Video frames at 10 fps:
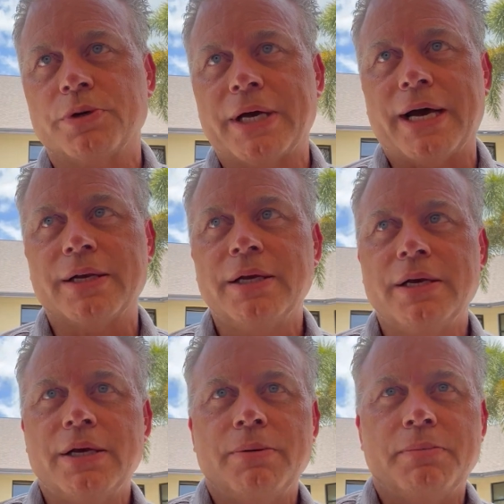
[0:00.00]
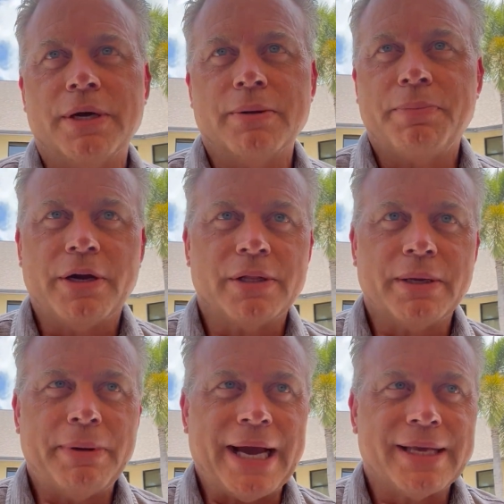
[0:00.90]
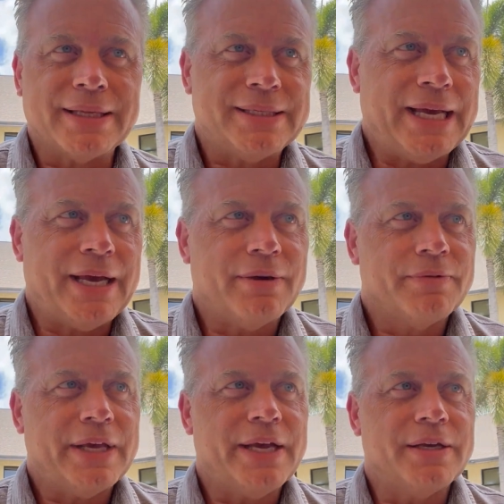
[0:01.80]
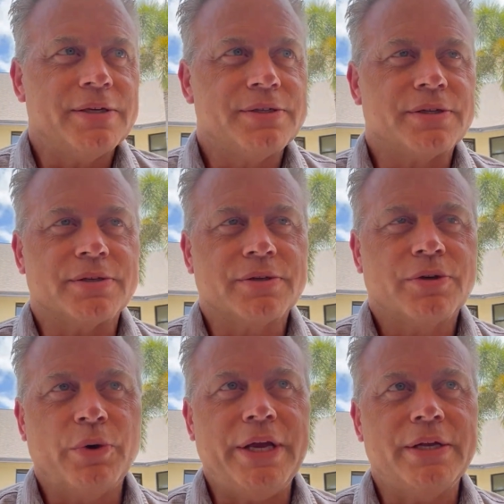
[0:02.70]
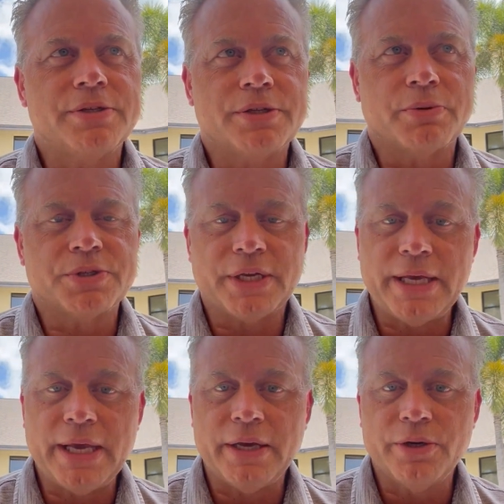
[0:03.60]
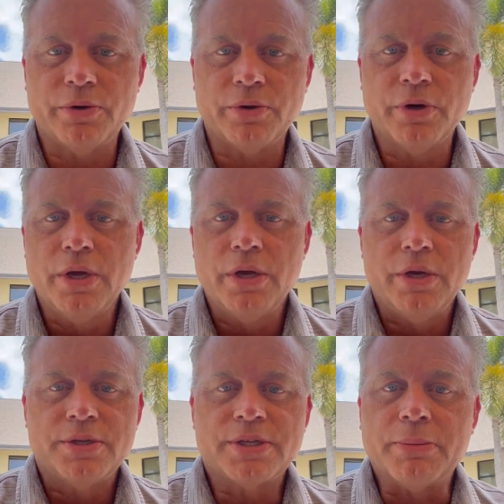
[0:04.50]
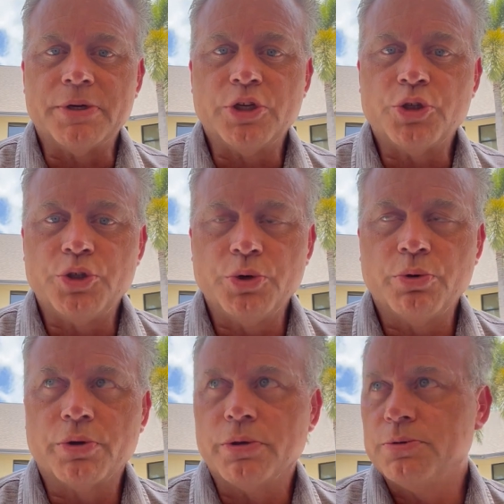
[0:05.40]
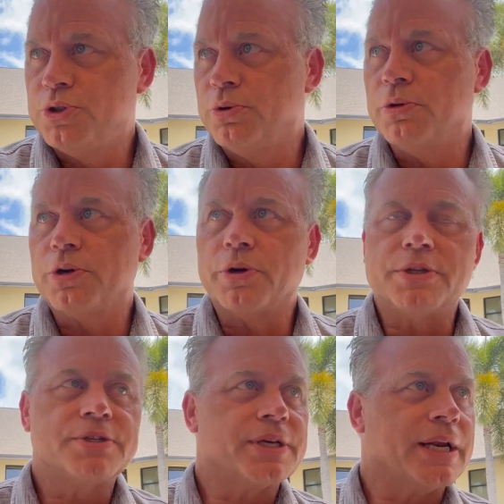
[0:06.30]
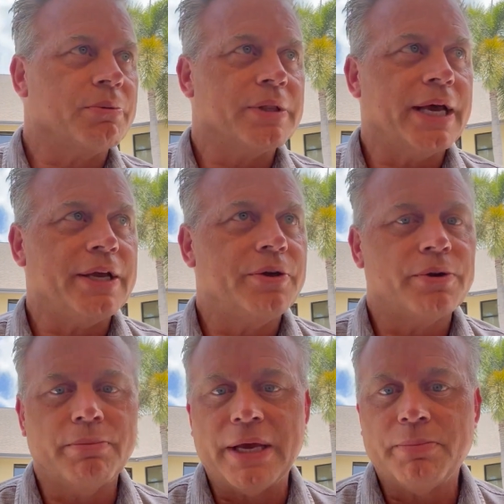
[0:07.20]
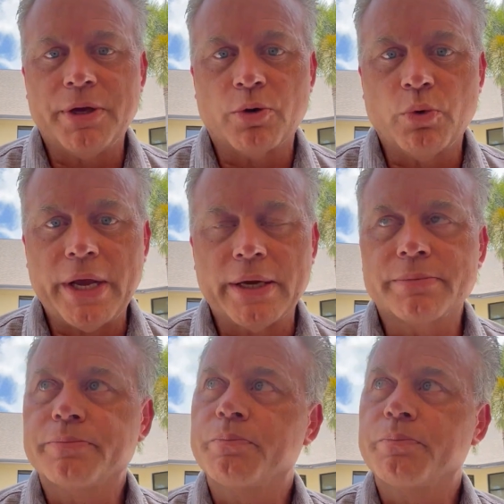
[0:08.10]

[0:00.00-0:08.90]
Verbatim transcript: or not, but apparently back in the day of kings and queens, there was a king who summoned his jeweler and said, I would like you to make me a ring,